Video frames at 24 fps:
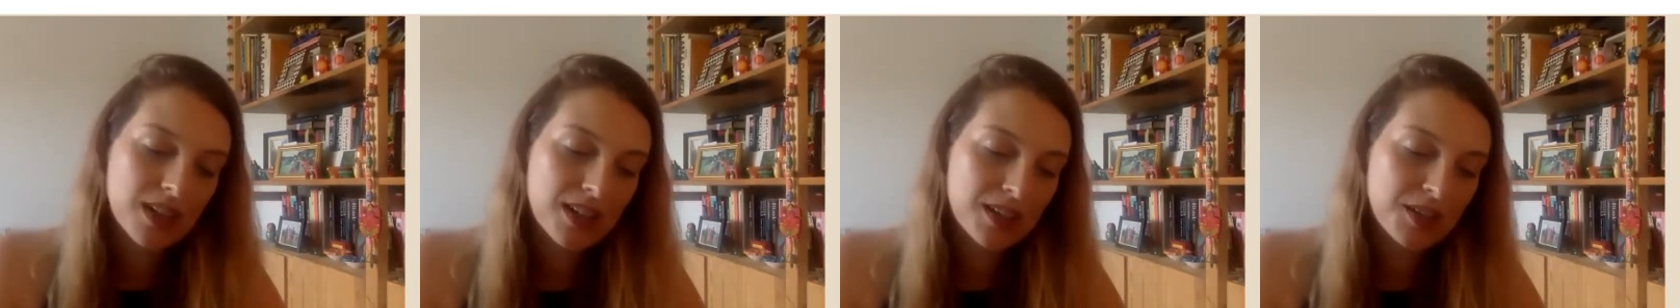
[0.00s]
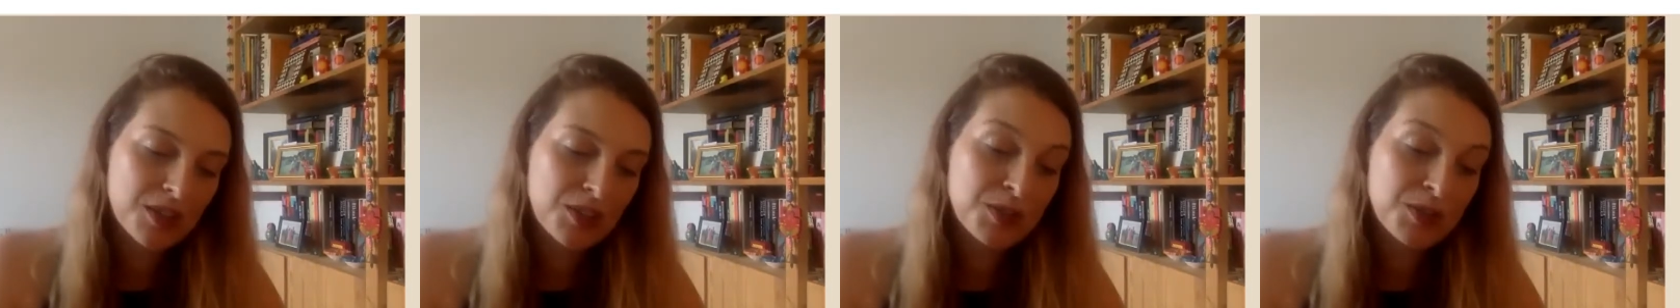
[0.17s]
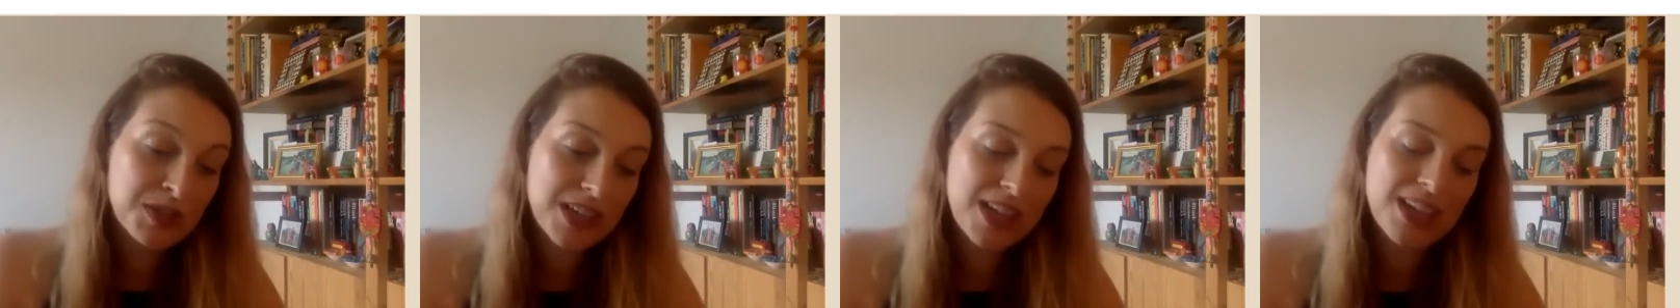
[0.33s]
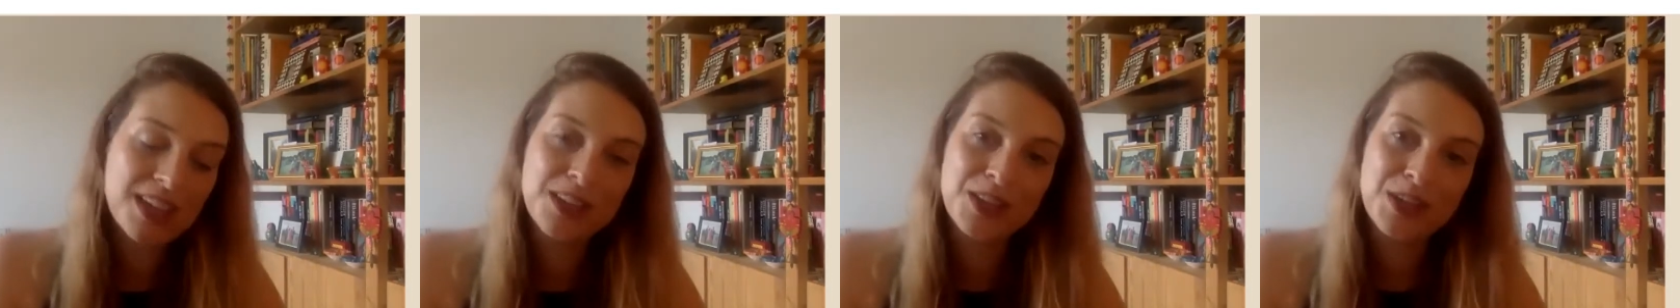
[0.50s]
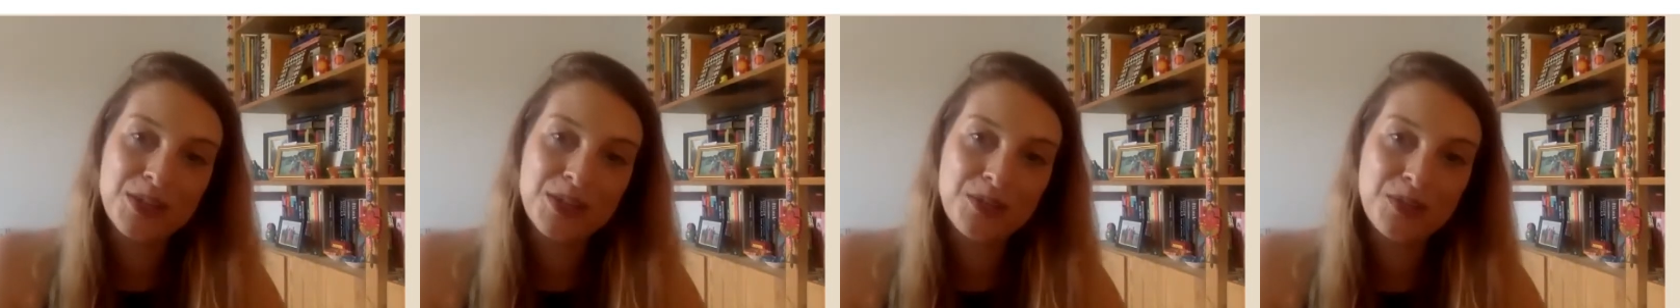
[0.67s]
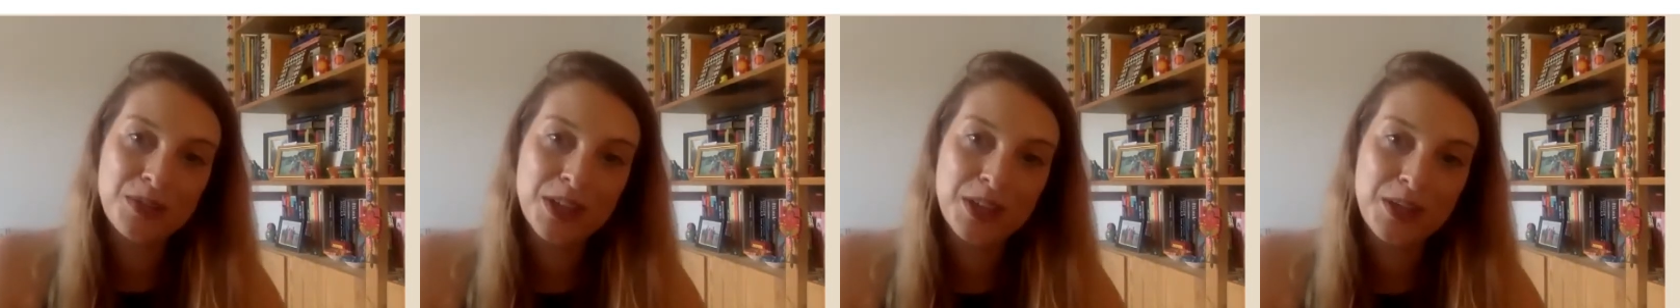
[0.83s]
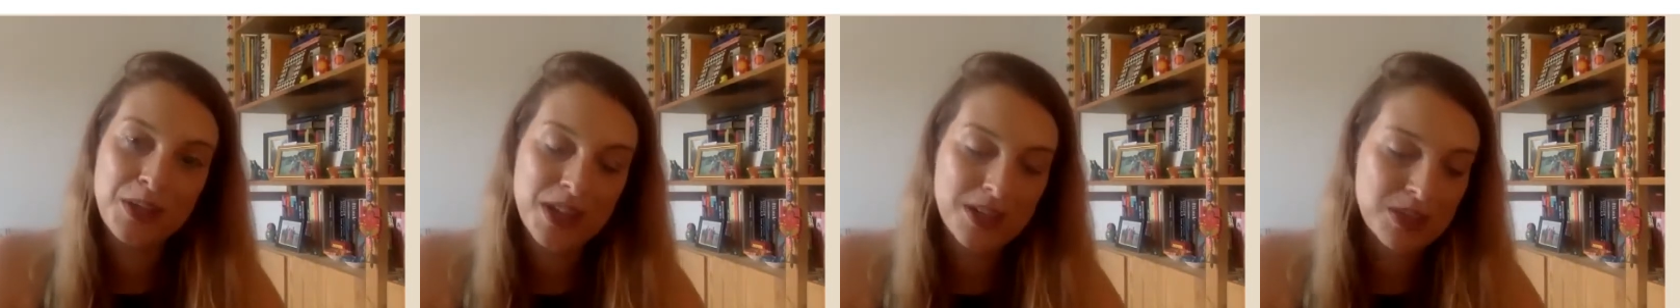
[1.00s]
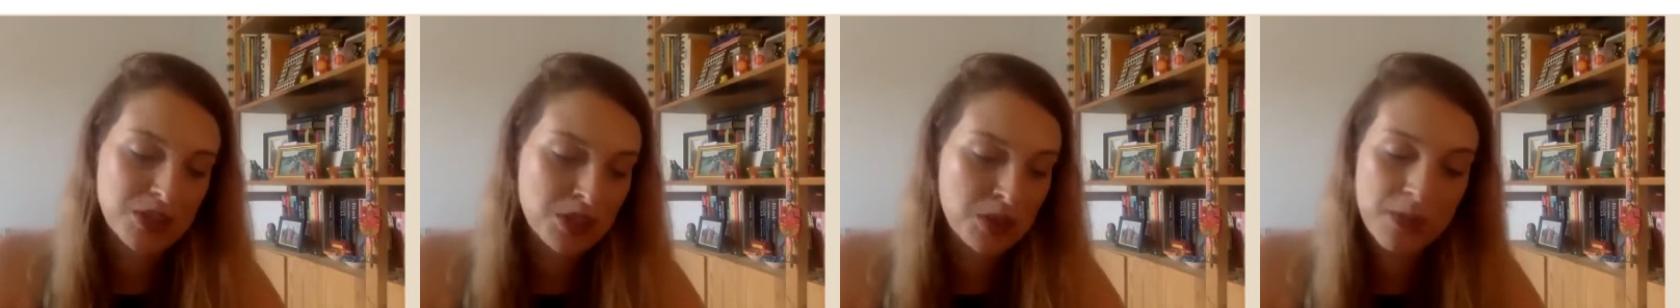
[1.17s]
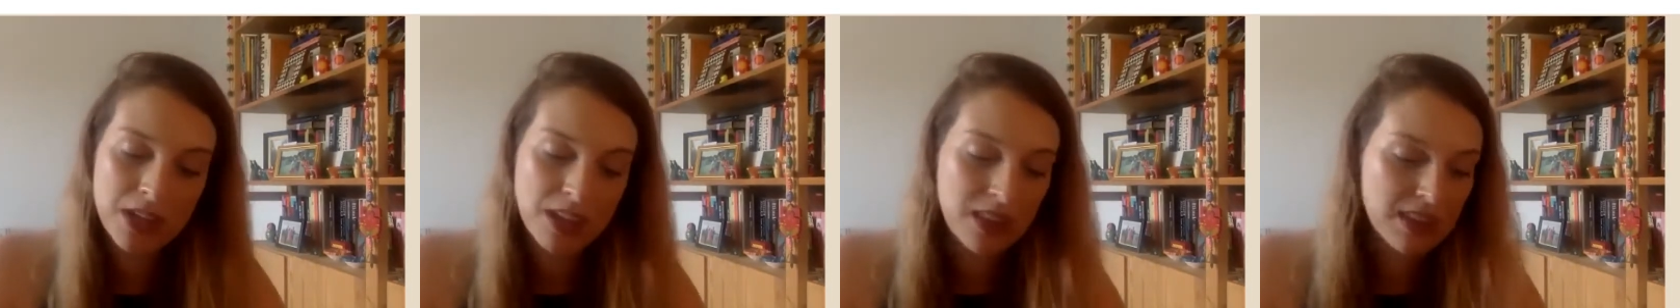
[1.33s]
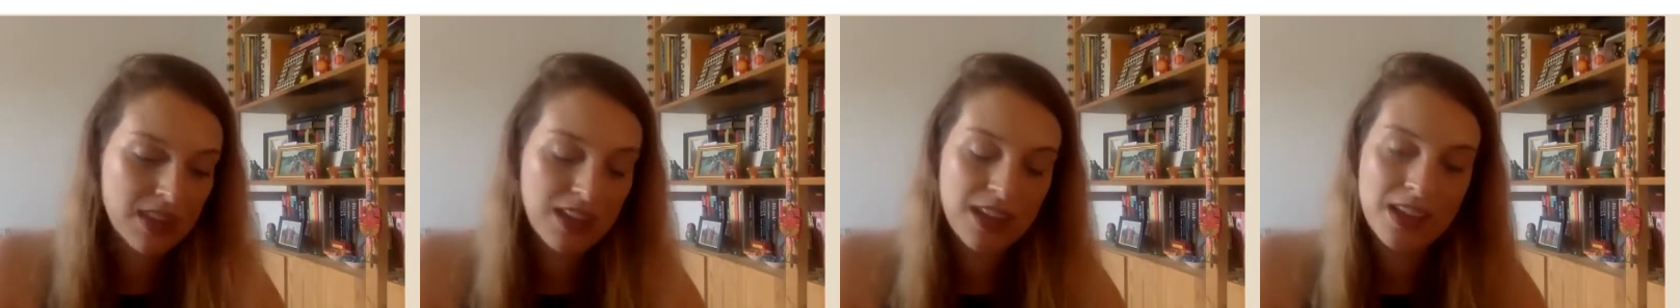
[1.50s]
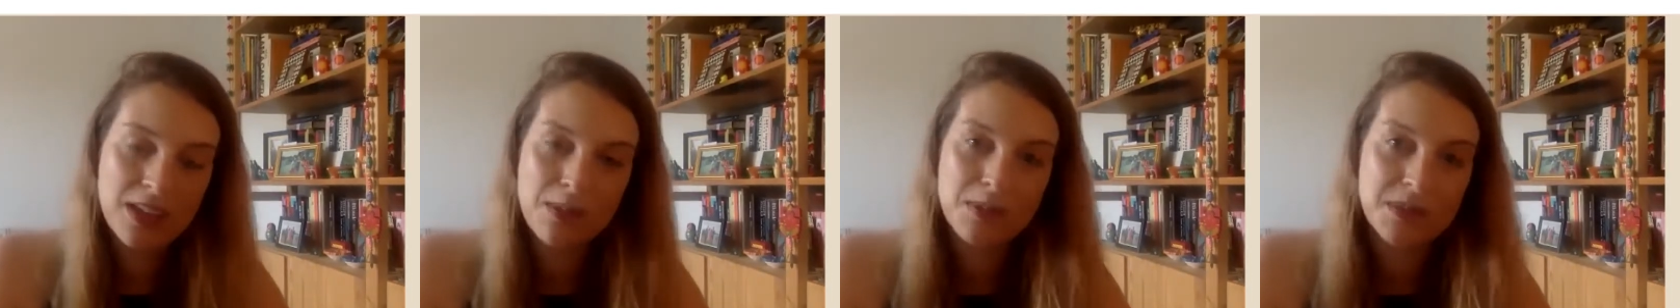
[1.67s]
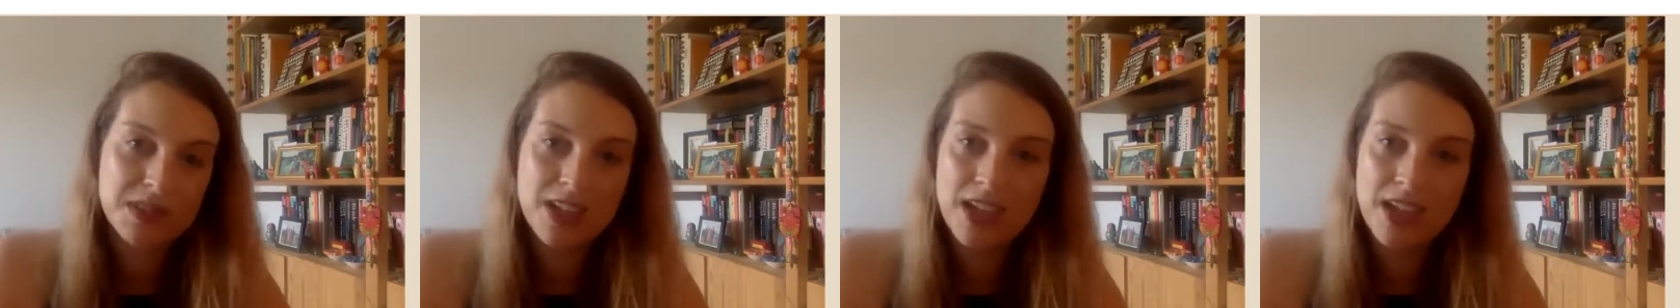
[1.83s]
you say that you feel like you had too many themes. I